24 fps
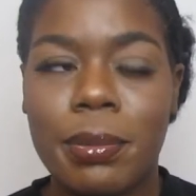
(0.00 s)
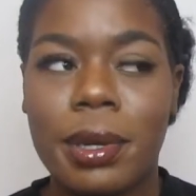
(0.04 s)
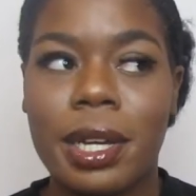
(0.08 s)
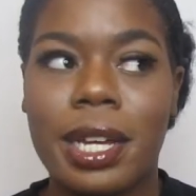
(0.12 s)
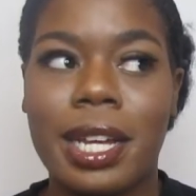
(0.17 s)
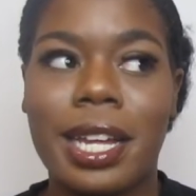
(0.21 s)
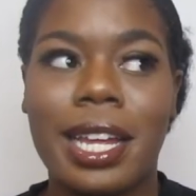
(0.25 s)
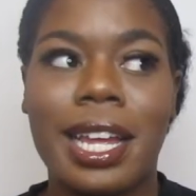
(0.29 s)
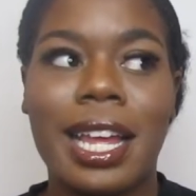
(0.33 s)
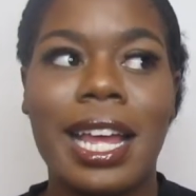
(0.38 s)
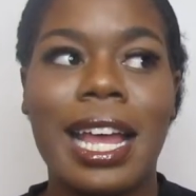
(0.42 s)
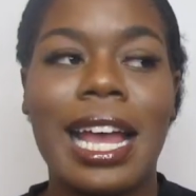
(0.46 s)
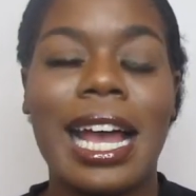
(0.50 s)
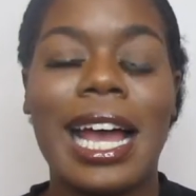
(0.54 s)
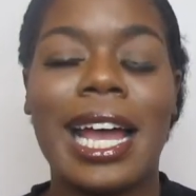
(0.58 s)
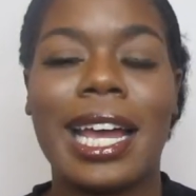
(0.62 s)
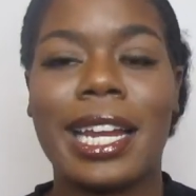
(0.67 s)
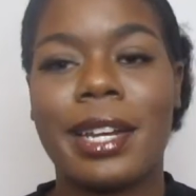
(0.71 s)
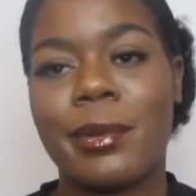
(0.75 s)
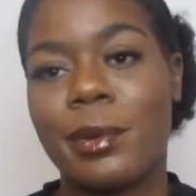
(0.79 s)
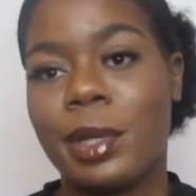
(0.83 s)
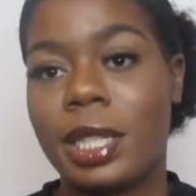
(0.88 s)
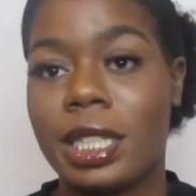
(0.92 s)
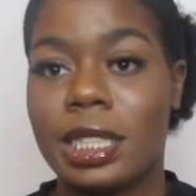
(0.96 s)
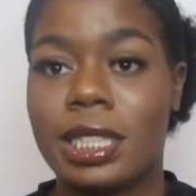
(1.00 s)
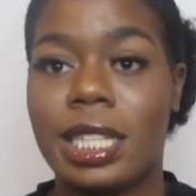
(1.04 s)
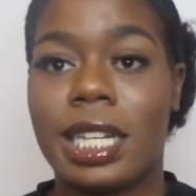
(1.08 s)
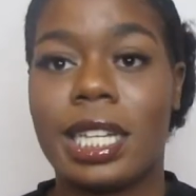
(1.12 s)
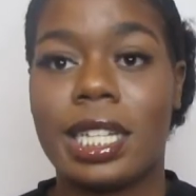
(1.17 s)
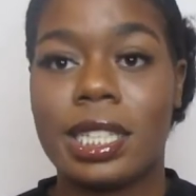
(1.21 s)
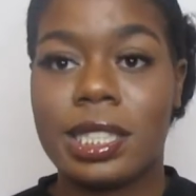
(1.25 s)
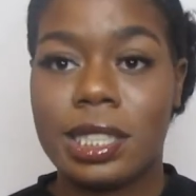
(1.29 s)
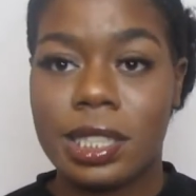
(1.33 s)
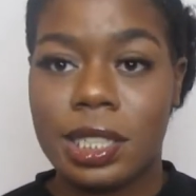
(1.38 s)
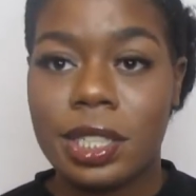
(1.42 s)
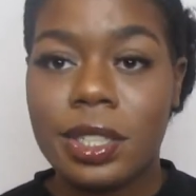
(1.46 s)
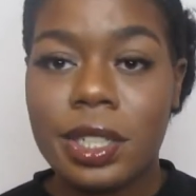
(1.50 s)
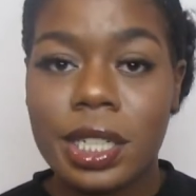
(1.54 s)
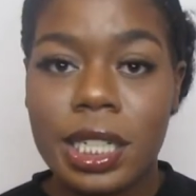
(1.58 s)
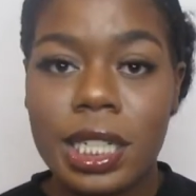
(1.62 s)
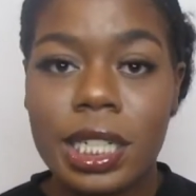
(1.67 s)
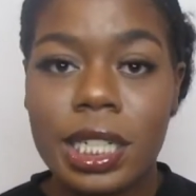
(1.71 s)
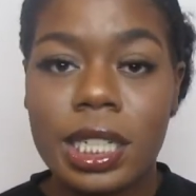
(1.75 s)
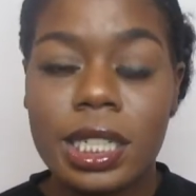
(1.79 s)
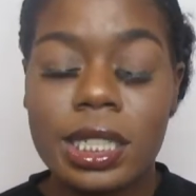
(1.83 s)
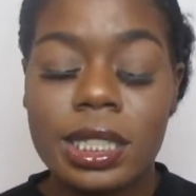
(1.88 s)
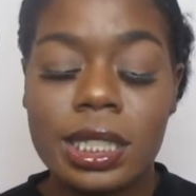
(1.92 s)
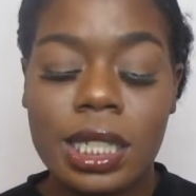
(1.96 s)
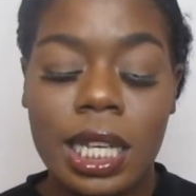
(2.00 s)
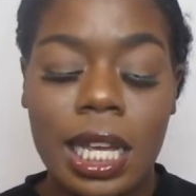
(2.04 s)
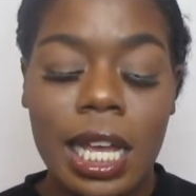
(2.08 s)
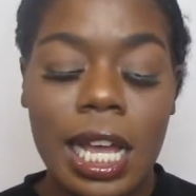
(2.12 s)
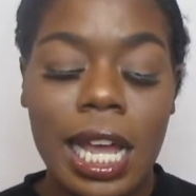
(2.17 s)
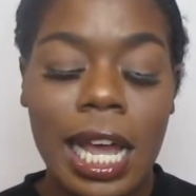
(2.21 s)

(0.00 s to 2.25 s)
but I didn't really take it serious.